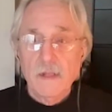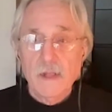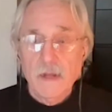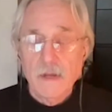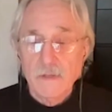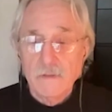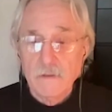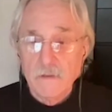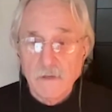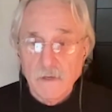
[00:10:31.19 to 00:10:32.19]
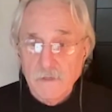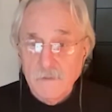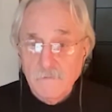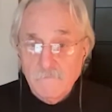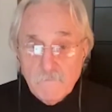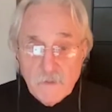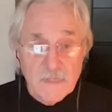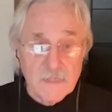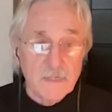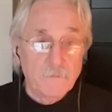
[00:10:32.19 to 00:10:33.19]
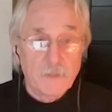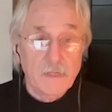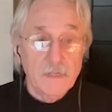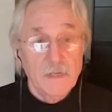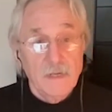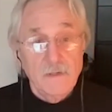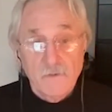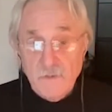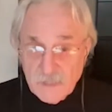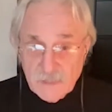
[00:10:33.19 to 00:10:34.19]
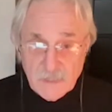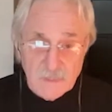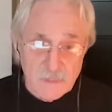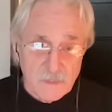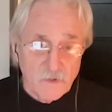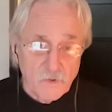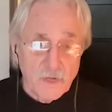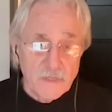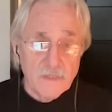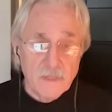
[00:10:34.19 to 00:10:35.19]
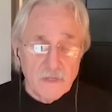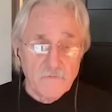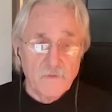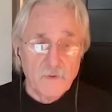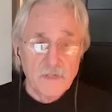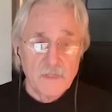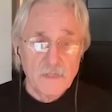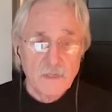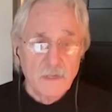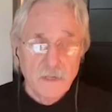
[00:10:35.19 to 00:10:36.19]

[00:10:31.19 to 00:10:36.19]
and we accept it, and I don't think that's a great thing for us.